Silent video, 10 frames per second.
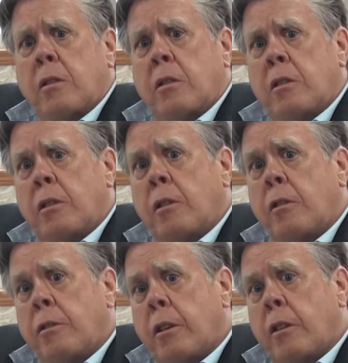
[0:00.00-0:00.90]
are clear
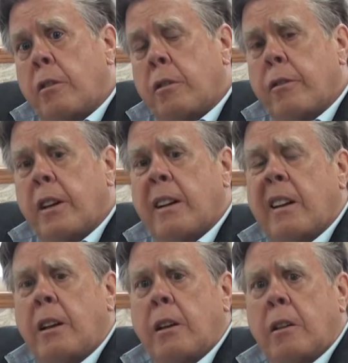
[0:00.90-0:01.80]
as far as the
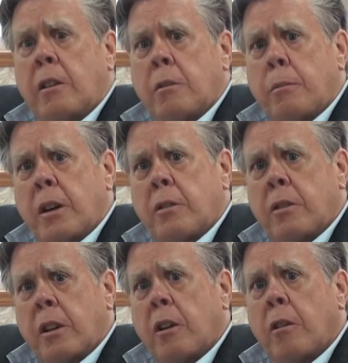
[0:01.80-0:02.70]
ventilating and
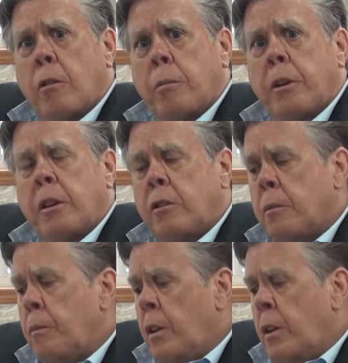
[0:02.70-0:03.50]
combustion air openings.